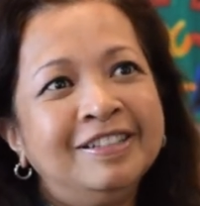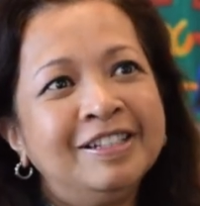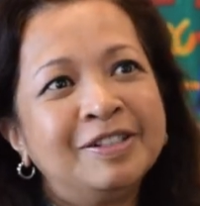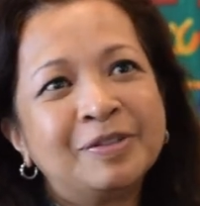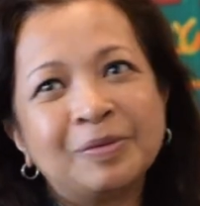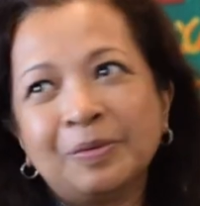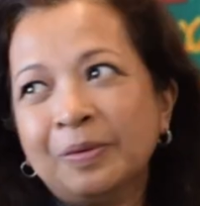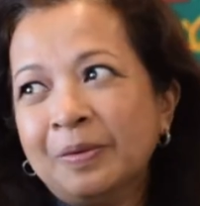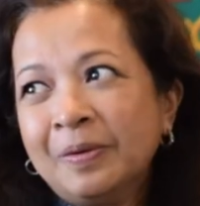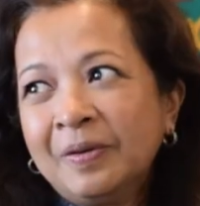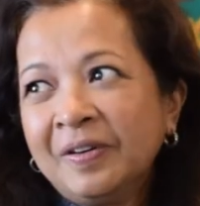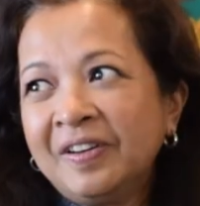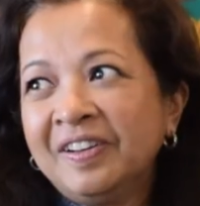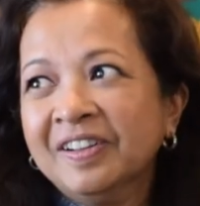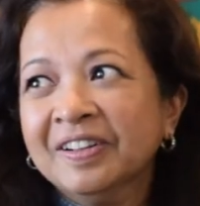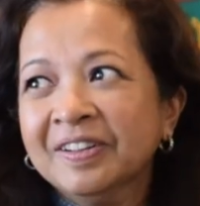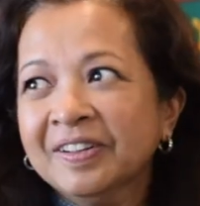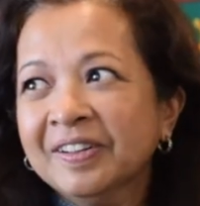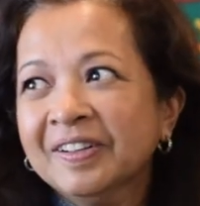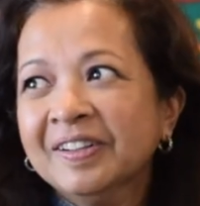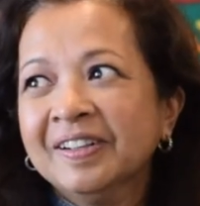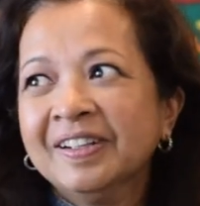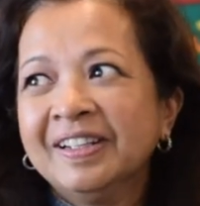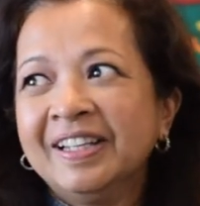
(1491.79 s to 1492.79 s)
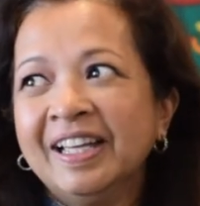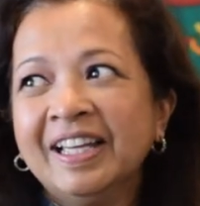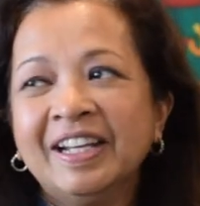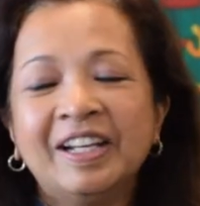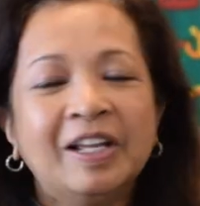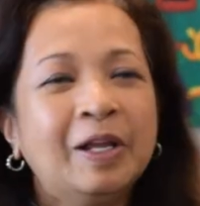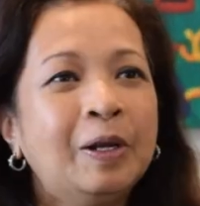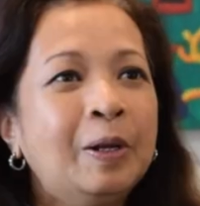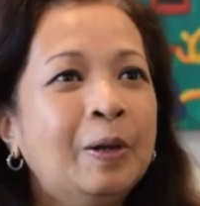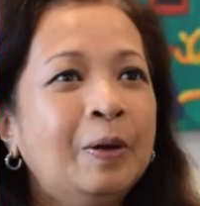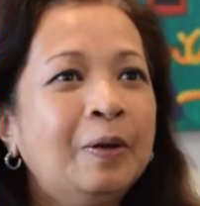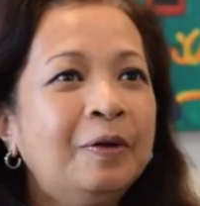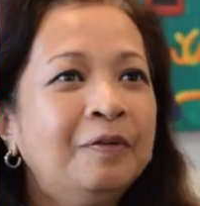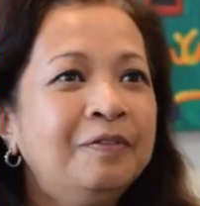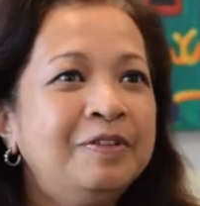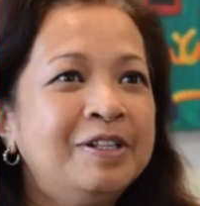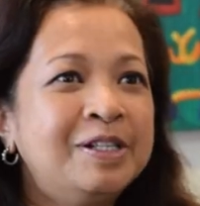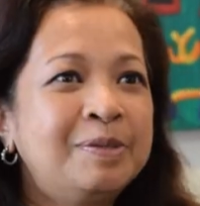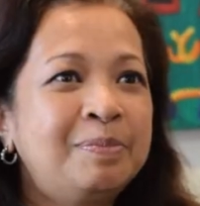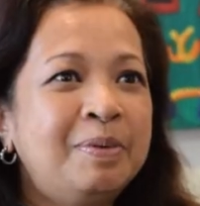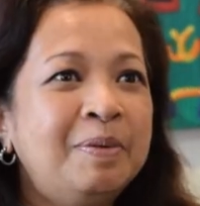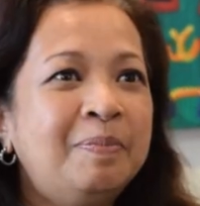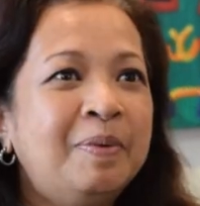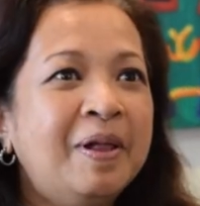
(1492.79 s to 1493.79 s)
disorder that a lot of
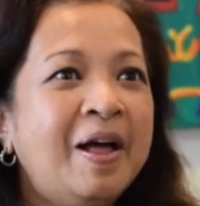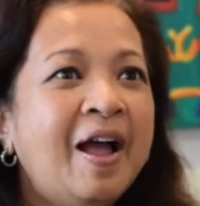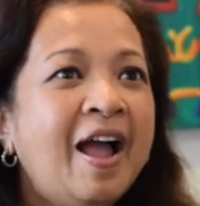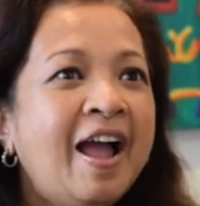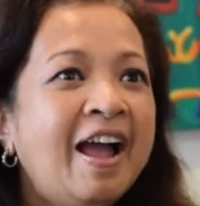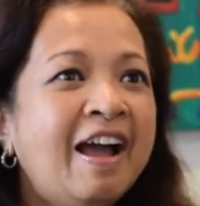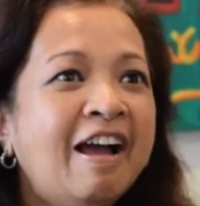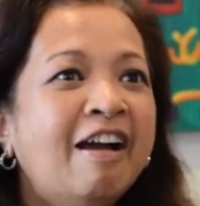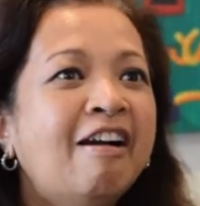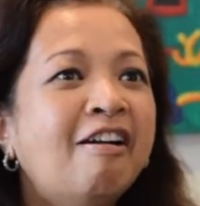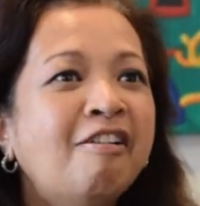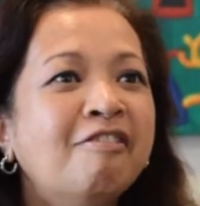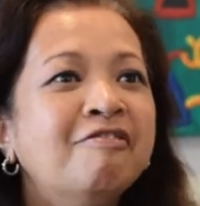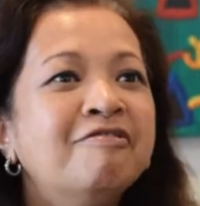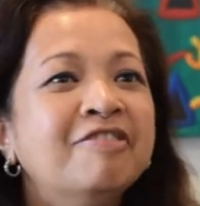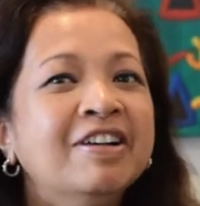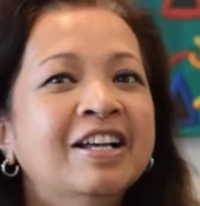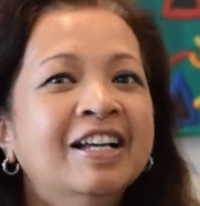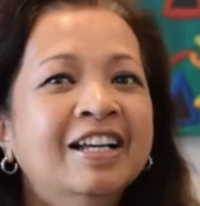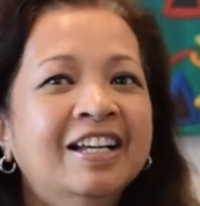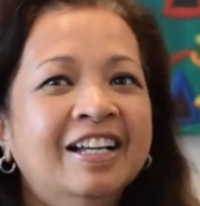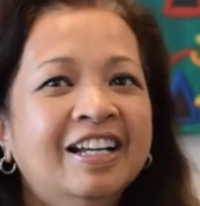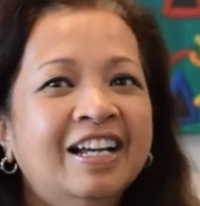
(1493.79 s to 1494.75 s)
these people have